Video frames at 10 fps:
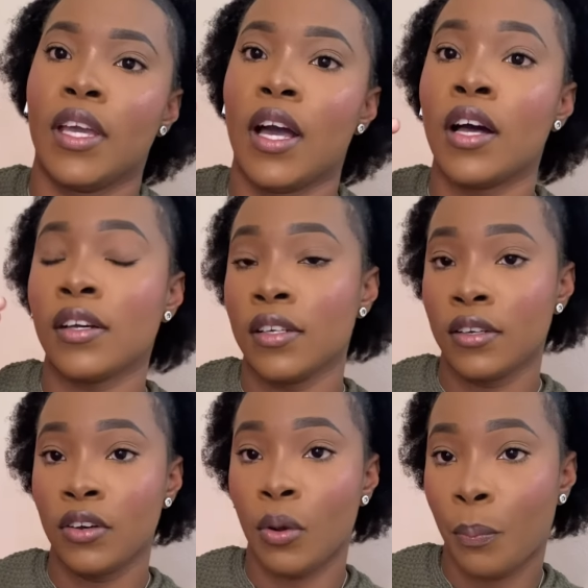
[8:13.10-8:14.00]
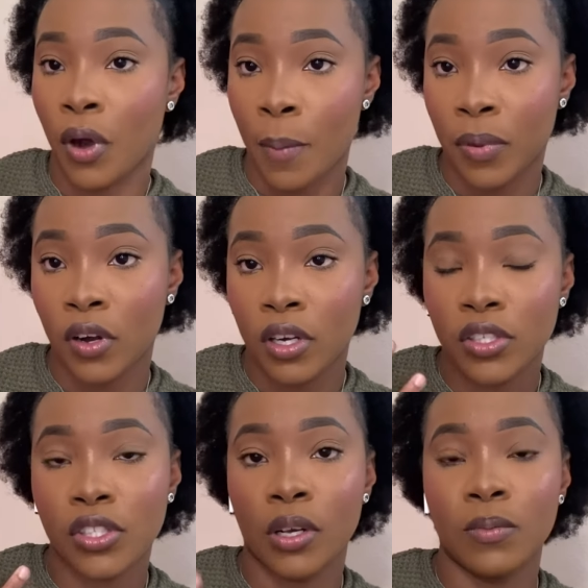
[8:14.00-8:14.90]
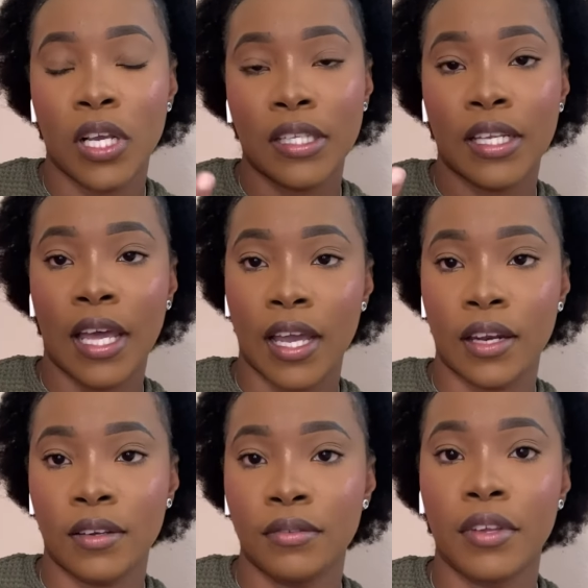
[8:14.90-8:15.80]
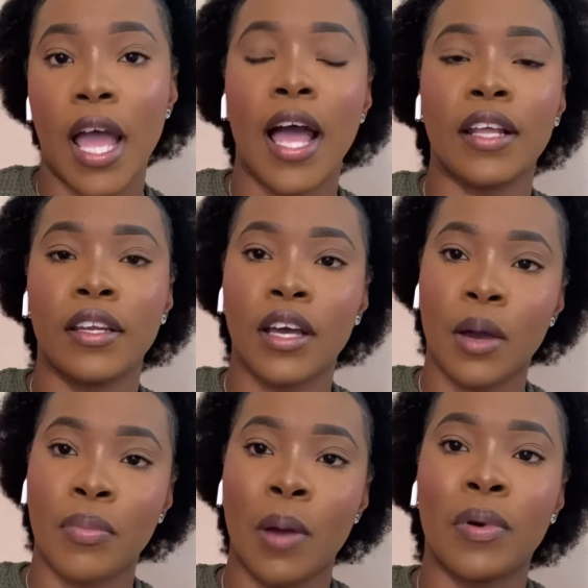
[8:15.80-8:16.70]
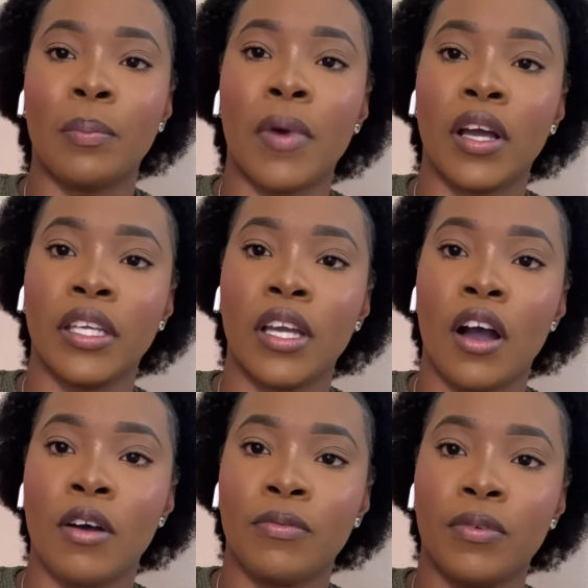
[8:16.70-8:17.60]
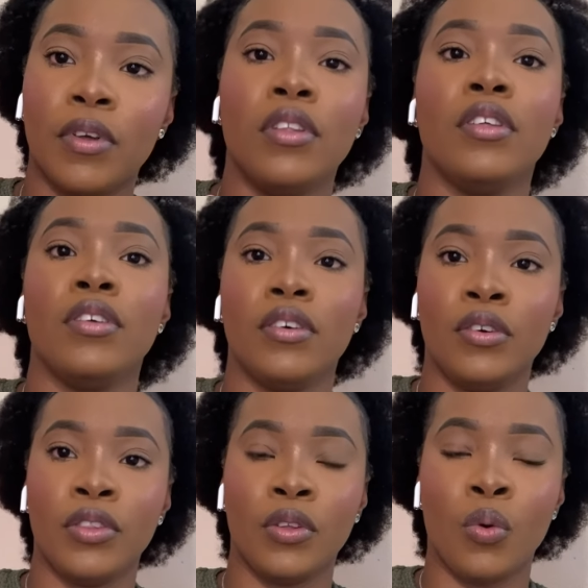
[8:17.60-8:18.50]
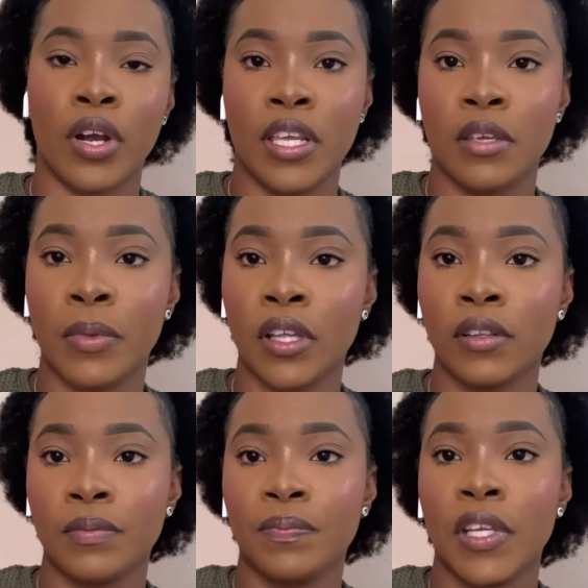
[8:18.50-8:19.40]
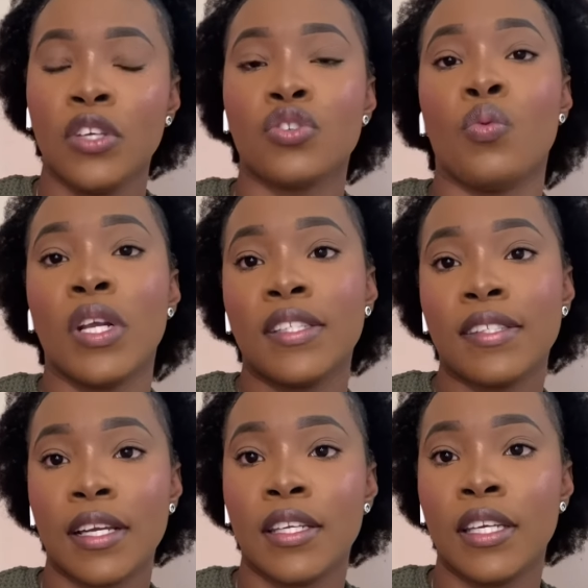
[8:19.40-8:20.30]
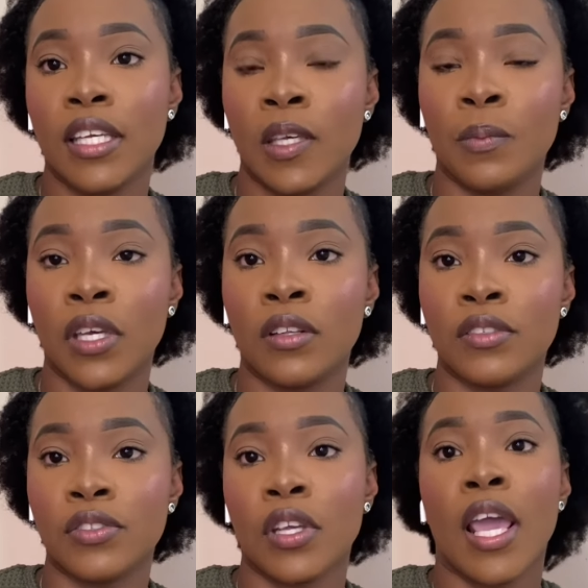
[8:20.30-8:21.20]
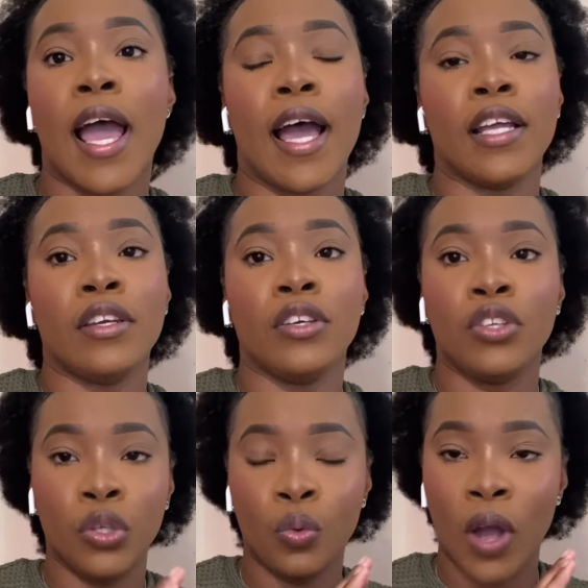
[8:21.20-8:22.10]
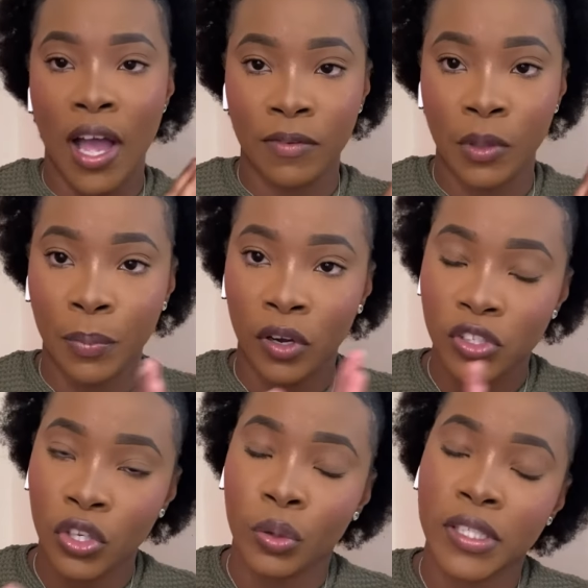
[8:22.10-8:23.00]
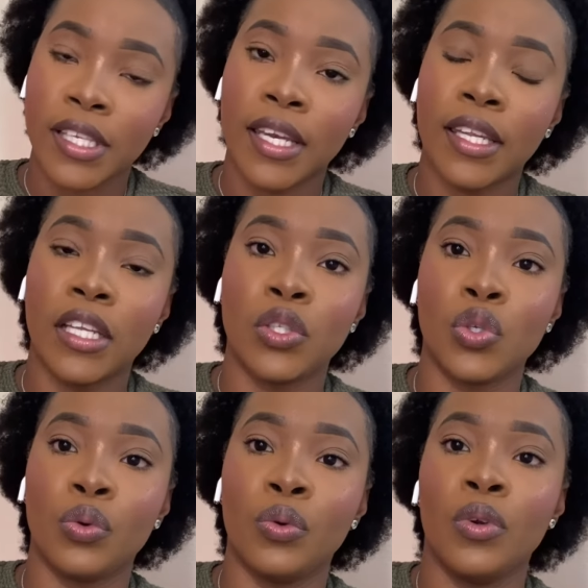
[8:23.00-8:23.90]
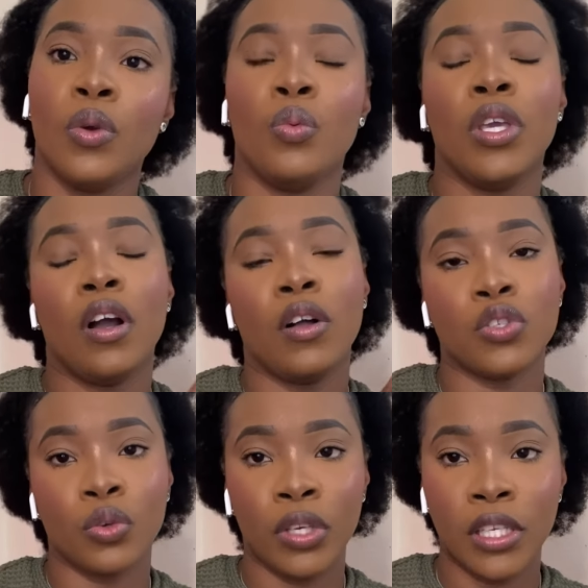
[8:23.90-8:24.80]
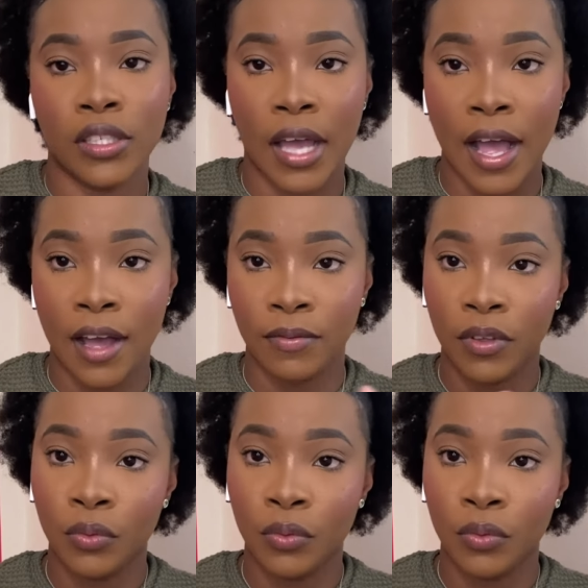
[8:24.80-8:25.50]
a proper subject line and a proper body of or email. So when sending emails and you have the person you're sending it to, we also need to have,